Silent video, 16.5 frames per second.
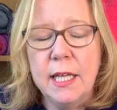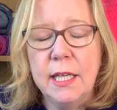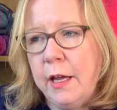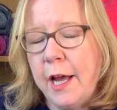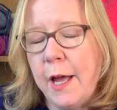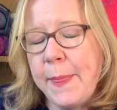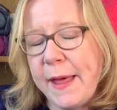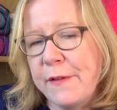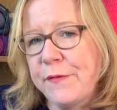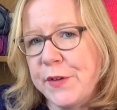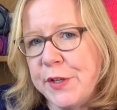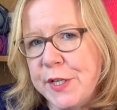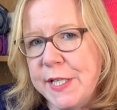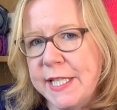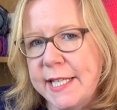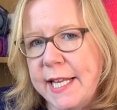And that
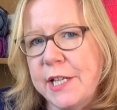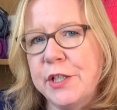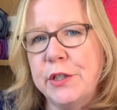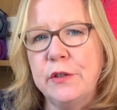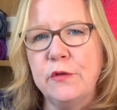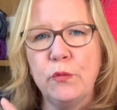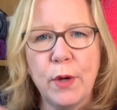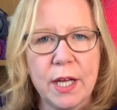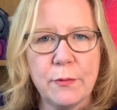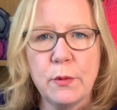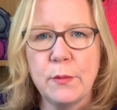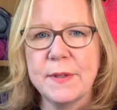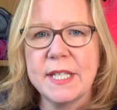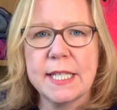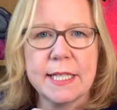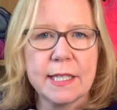first session of where we were
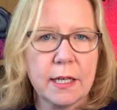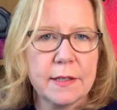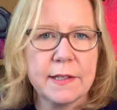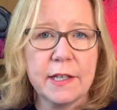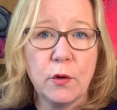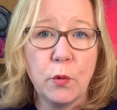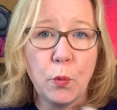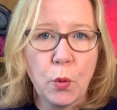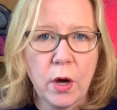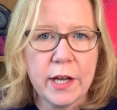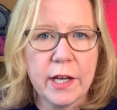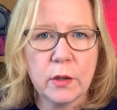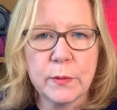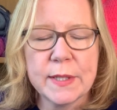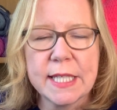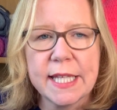discussing why I
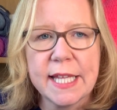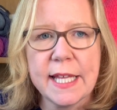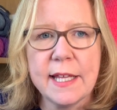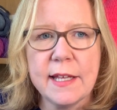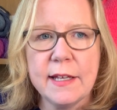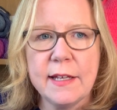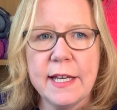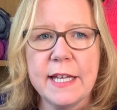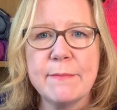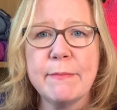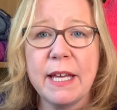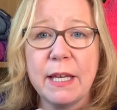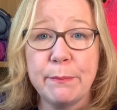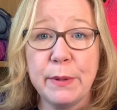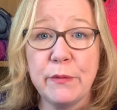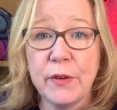was there, it
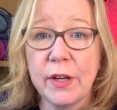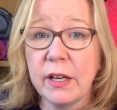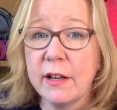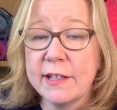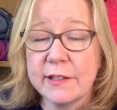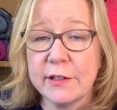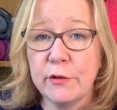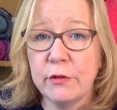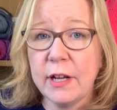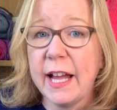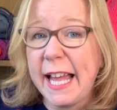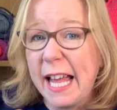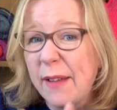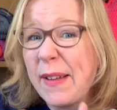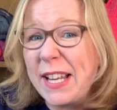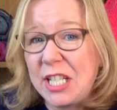made me realise that I
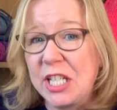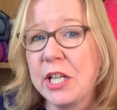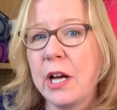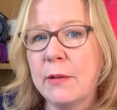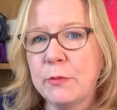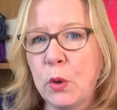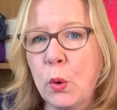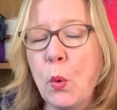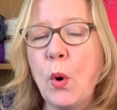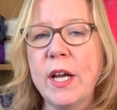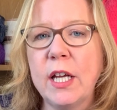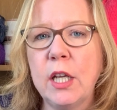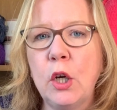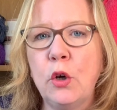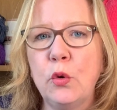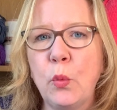have actually come quite
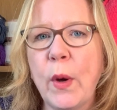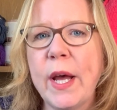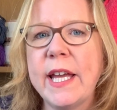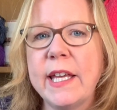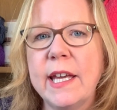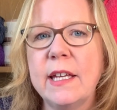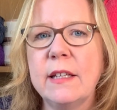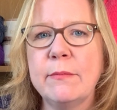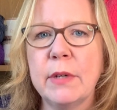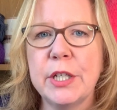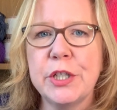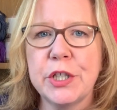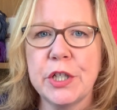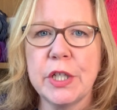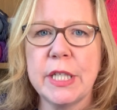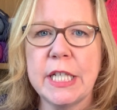a long way in my
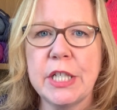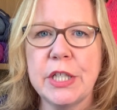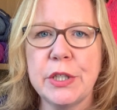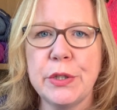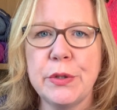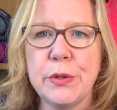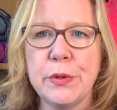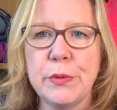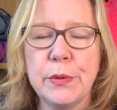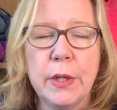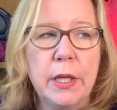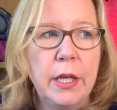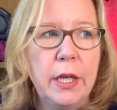journey to